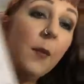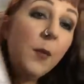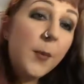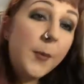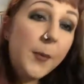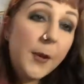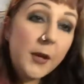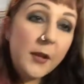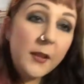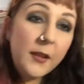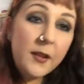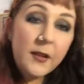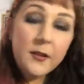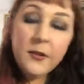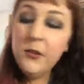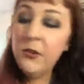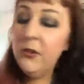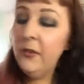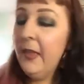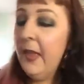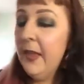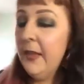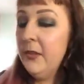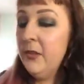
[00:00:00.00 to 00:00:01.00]
will put a little
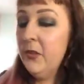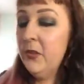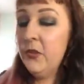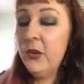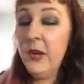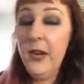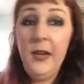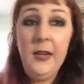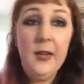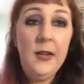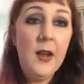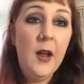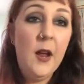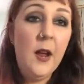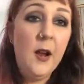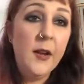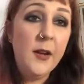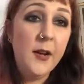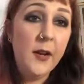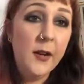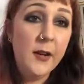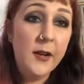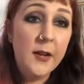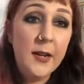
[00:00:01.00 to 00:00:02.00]
less strain
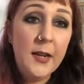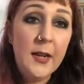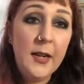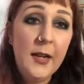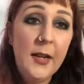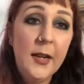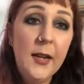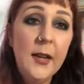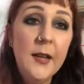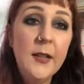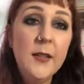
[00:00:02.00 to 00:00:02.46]
on your knee.